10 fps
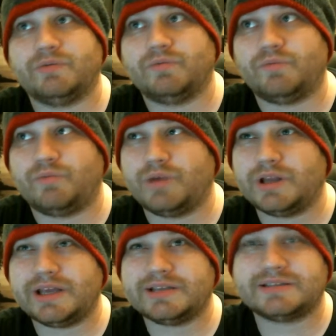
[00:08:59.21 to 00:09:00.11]

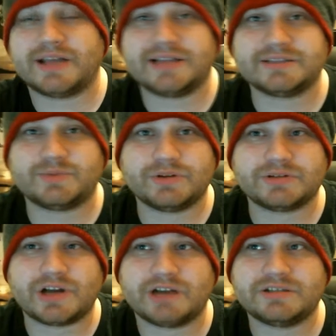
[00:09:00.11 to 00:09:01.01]
Really, that's one of those
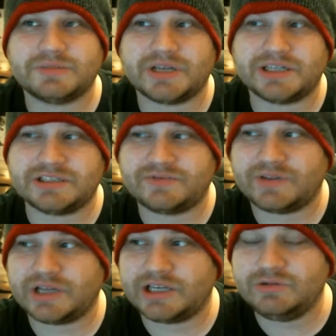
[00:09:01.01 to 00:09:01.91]
costumes I just
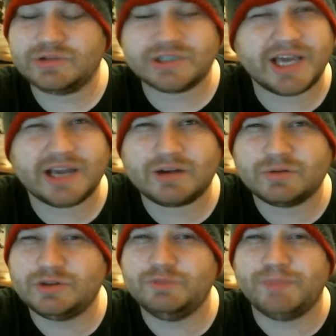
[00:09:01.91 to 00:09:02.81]
feel like you just can't go
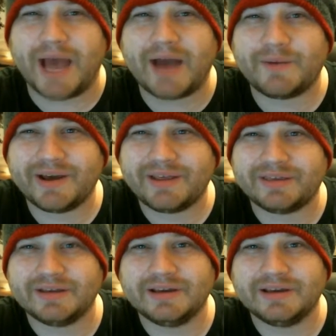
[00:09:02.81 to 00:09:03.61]
too bad with.